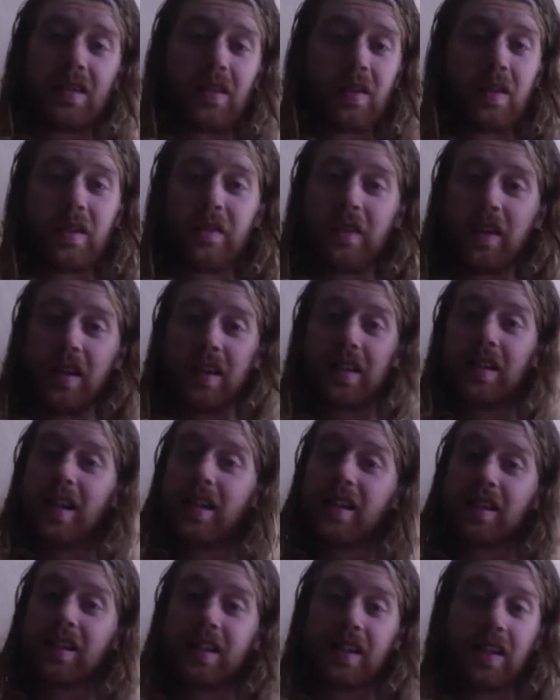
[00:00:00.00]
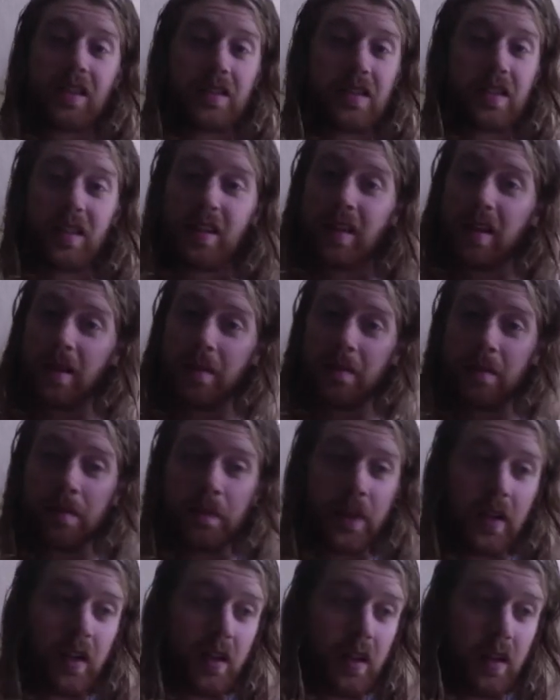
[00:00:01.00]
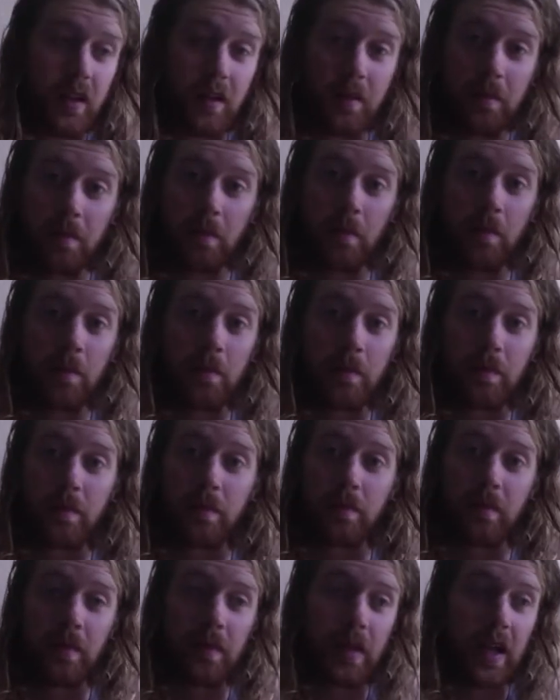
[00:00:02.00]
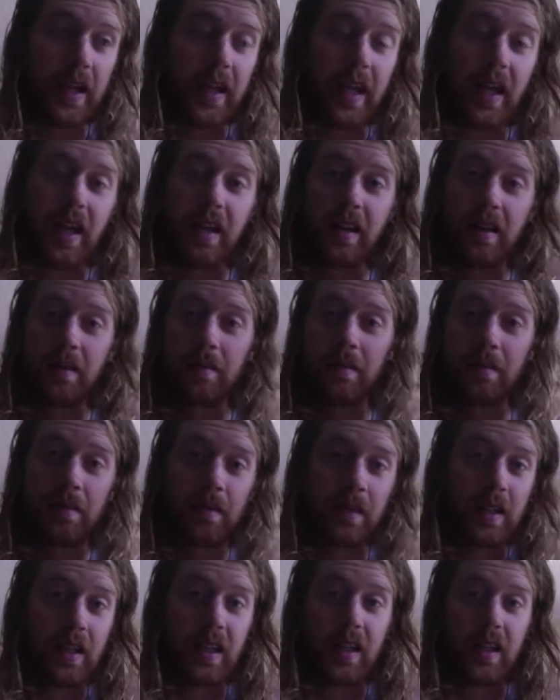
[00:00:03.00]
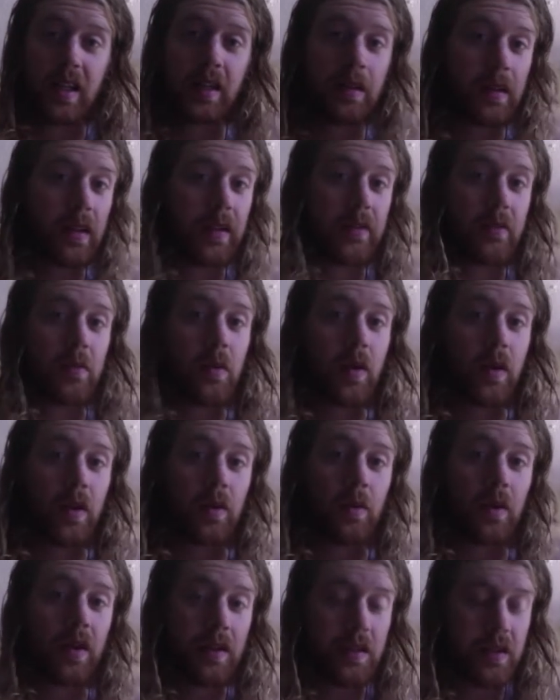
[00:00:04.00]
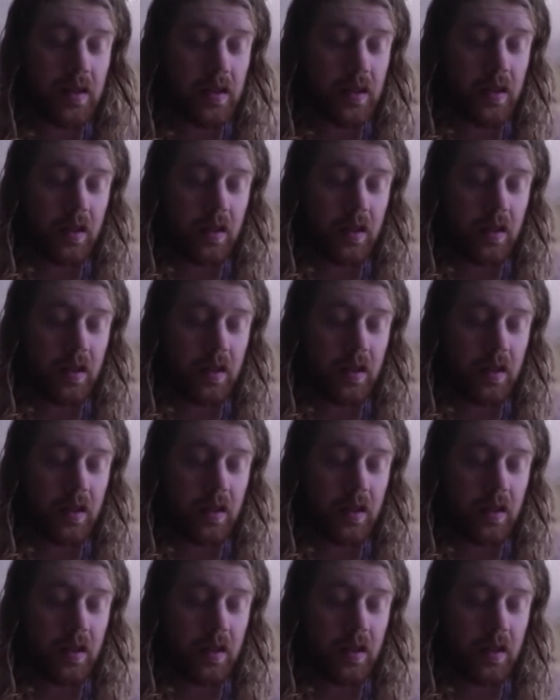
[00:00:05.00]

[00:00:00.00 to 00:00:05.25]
So it's very likely I'll see them again, and even more than once.